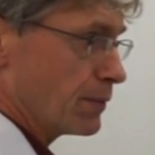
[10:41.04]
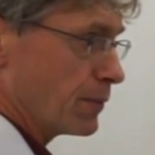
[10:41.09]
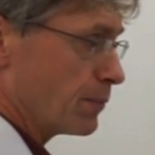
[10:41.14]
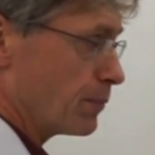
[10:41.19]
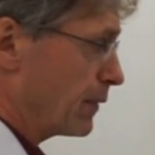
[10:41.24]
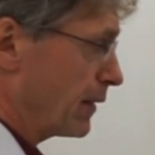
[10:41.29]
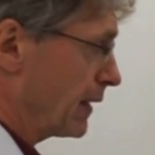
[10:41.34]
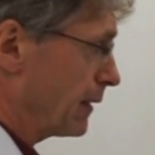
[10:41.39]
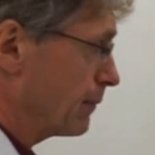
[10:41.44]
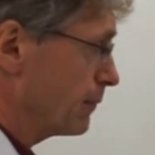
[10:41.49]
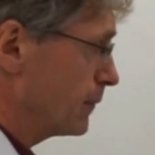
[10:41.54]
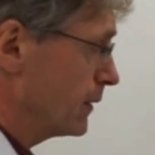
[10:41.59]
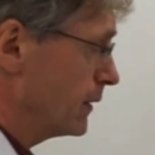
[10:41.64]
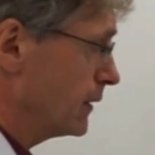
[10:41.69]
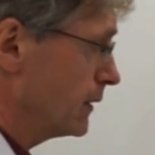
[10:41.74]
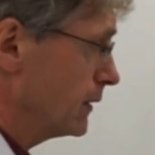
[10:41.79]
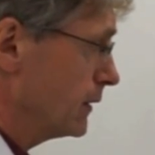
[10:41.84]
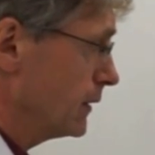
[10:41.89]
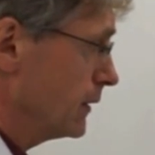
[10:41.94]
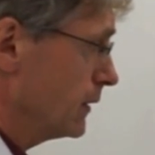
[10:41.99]
the
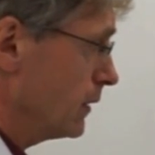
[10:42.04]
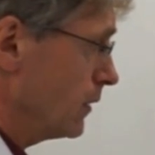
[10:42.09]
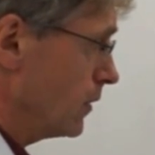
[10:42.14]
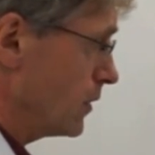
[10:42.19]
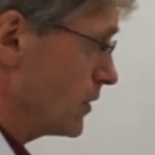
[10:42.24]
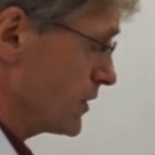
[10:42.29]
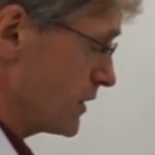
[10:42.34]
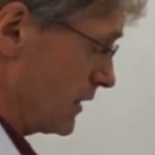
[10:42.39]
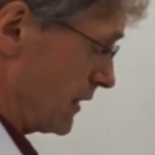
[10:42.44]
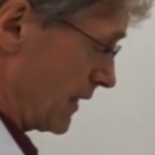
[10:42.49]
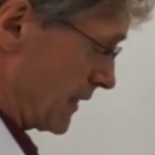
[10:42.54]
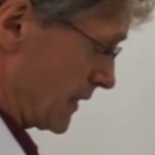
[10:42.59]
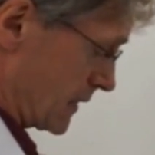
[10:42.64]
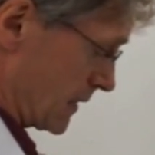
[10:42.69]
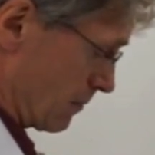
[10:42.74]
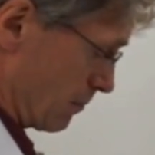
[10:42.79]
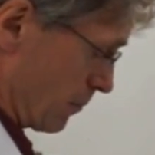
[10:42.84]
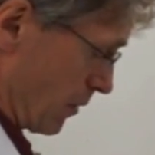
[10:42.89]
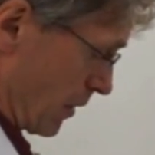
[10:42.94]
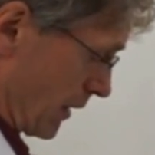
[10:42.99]
beam
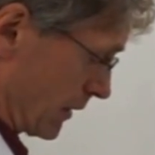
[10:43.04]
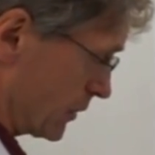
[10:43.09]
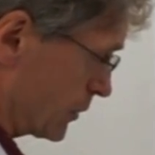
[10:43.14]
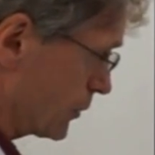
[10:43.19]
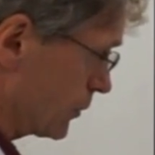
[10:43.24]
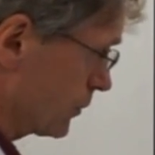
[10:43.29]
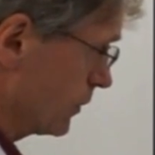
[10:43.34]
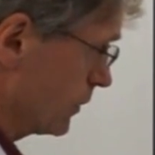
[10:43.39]
oscillating by